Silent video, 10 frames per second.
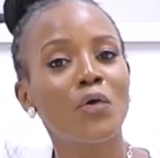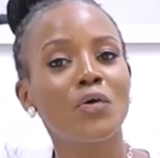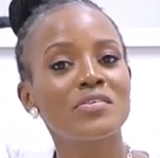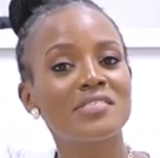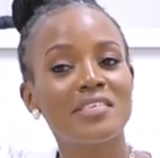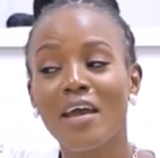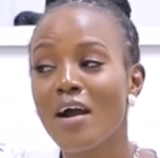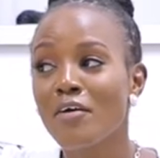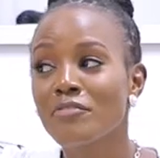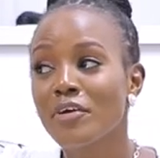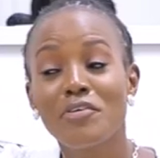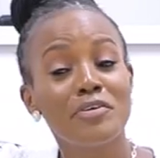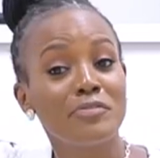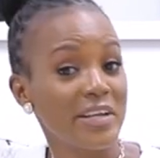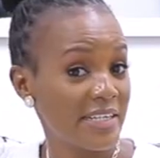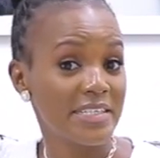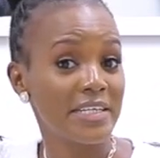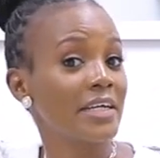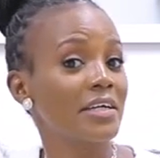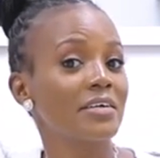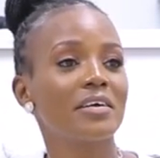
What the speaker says: because they are very fleeting,